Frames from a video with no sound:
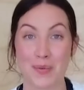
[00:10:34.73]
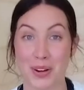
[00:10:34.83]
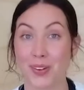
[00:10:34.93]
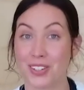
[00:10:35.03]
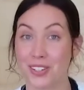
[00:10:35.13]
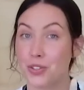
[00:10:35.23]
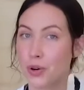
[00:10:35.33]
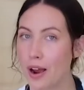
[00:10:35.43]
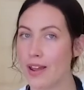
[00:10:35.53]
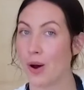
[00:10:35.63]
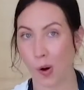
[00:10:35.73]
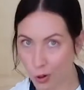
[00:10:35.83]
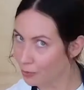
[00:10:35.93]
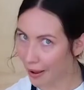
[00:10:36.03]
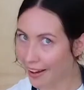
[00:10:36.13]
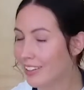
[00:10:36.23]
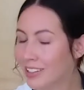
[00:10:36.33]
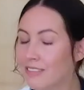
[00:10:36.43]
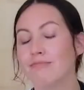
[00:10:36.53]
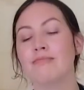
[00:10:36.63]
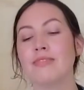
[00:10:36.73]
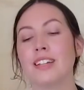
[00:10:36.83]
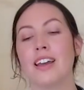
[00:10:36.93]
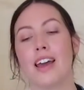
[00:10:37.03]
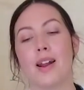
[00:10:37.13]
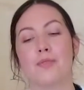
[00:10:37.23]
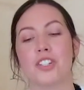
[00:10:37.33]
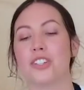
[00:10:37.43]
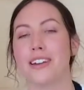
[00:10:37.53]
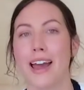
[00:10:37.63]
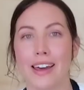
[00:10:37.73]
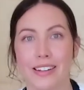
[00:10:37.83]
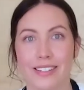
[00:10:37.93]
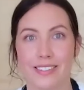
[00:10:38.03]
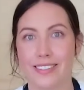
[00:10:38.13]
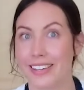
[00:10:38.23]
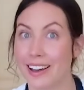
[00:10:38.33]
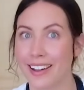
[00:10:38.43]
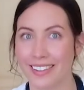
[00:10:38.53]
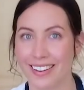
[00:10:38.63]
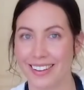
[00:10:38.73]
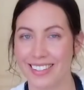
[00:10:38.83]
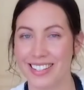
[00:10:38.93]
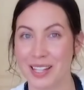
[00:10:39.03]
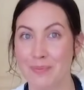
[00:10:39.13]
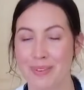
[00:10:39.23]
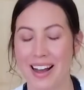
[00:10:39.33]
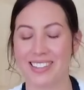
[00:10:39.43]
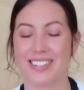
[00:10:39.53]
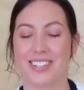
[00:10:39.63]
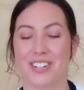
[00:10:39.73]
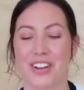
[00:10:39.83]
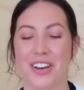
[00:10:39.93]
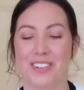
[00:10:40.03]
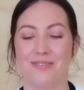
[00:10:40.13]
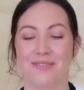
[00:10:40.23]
going to try and hold back, and I'm just going to add the colour to some parts of the shirt.